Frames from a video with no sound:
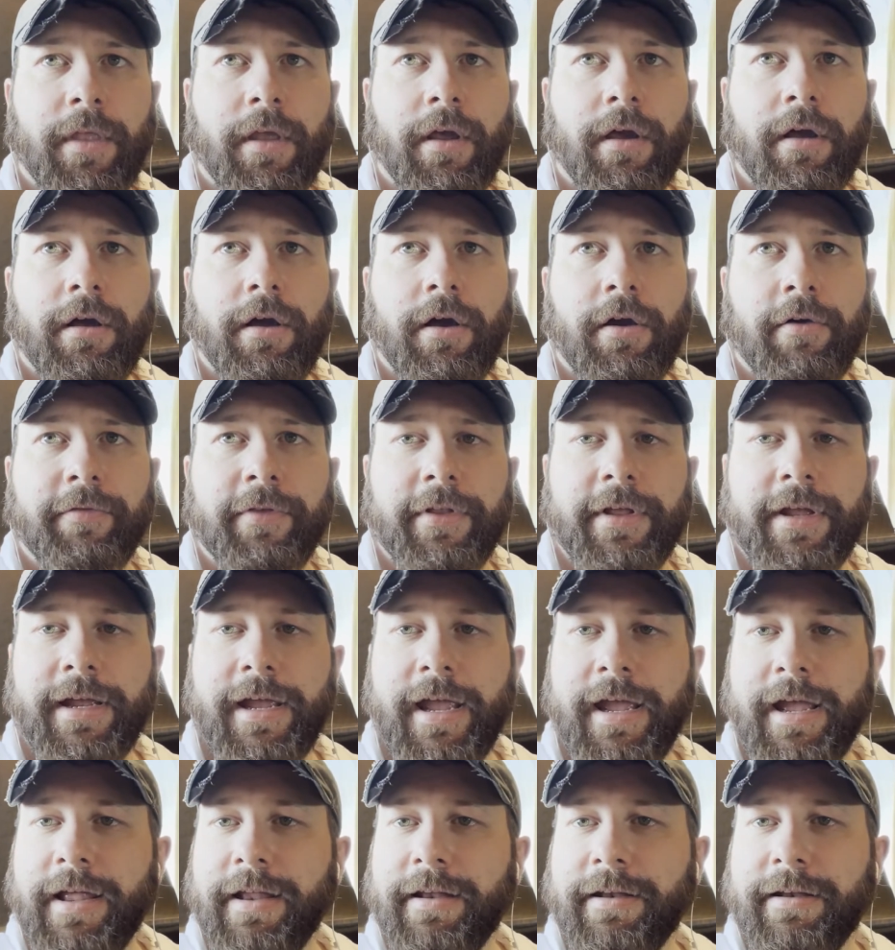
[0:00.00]
hopefully,
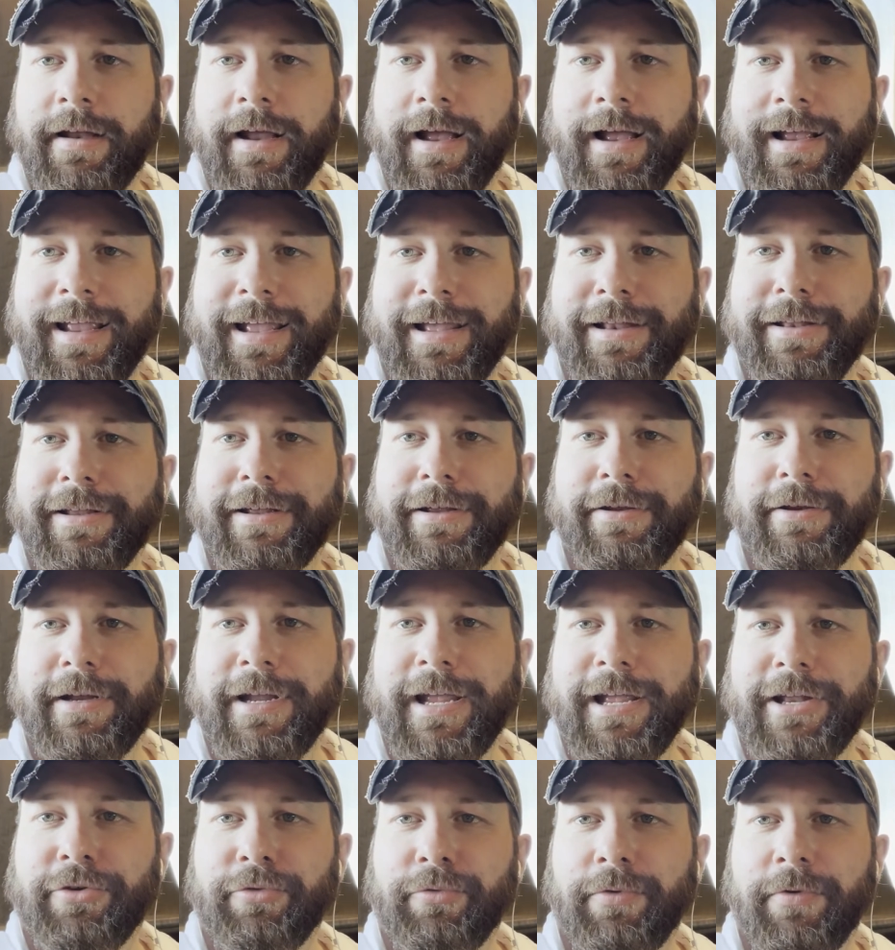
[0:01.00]
again, I get
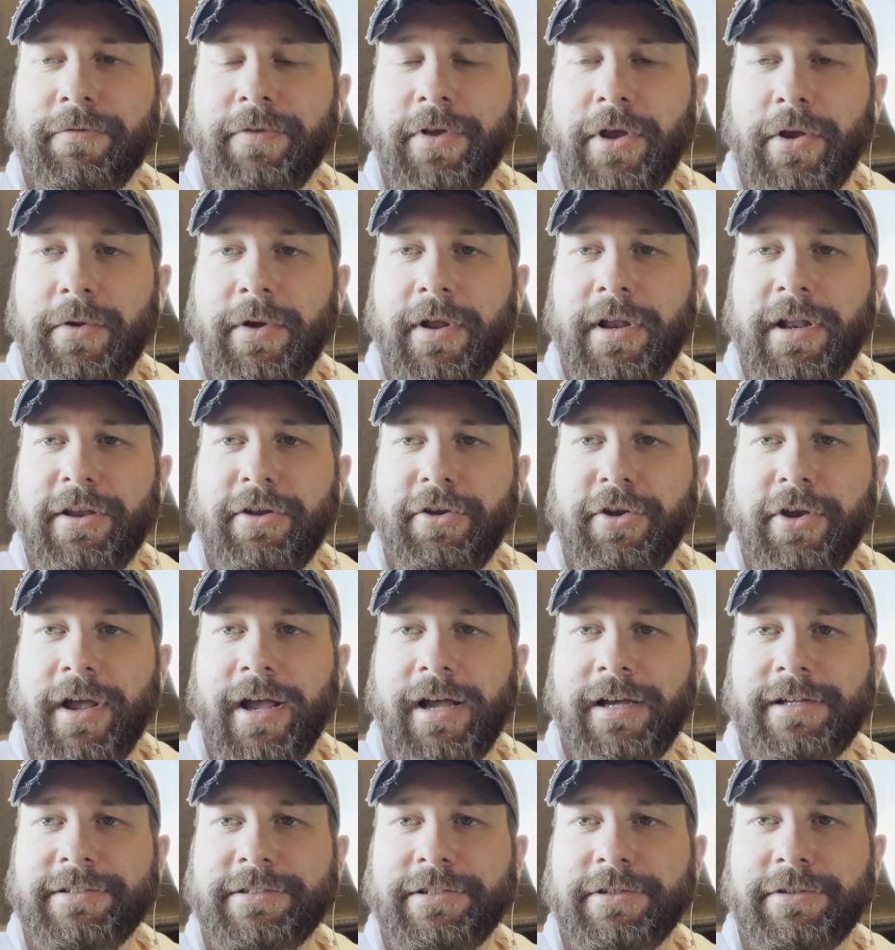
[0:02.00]
to review it, and you
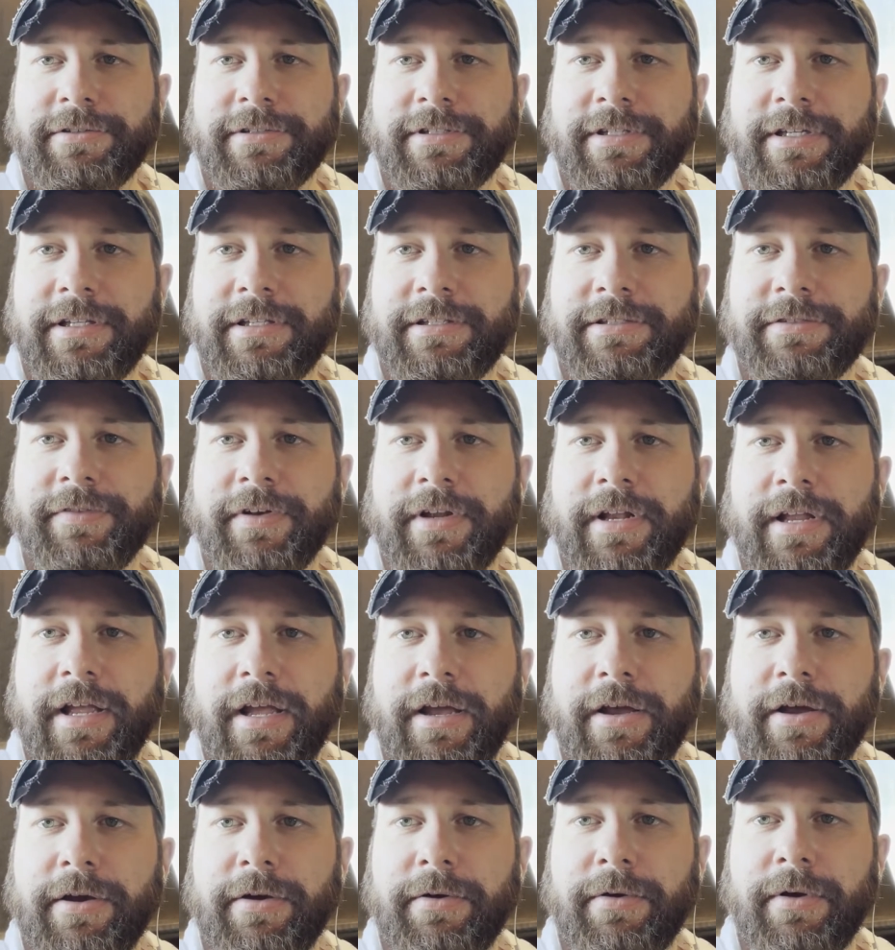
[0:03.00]
guys don't see this
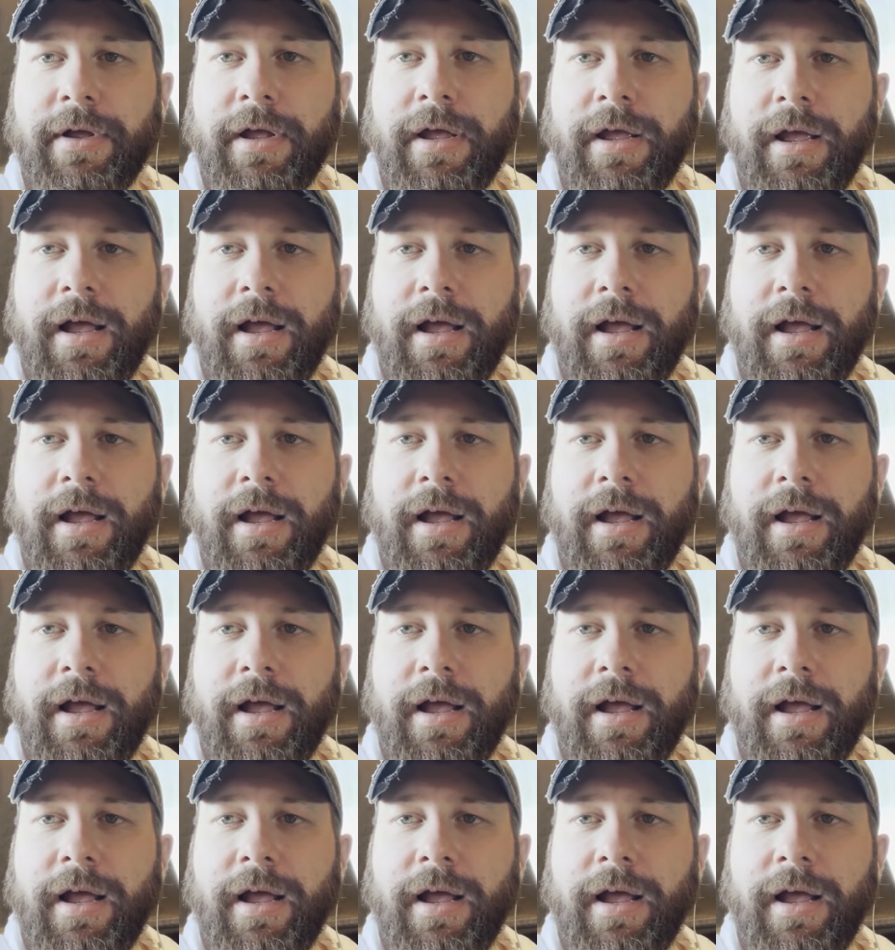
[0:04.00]
video.